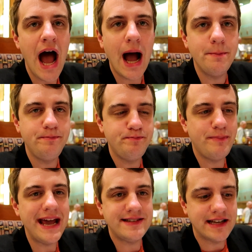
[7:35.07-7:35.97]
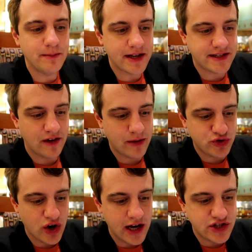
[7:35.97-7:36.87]
I'm pacing myself. I'm
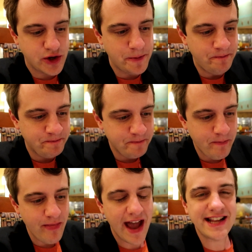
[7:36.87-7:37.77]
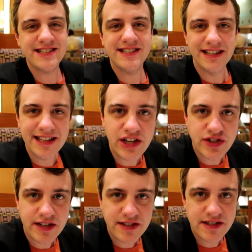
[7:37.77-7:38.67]
trying to. It's
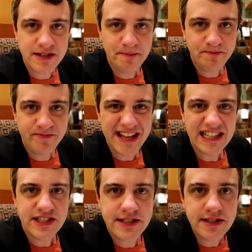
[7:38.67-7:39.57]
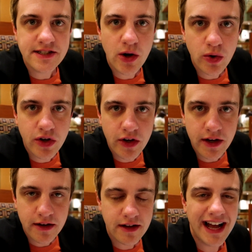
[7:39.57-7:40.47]
delicious. So
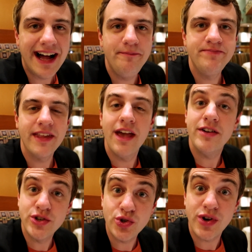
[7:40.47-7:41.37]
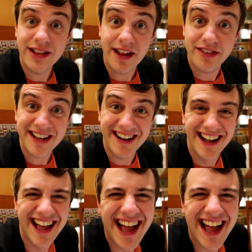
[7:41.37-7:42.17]
good. I told you I love it here.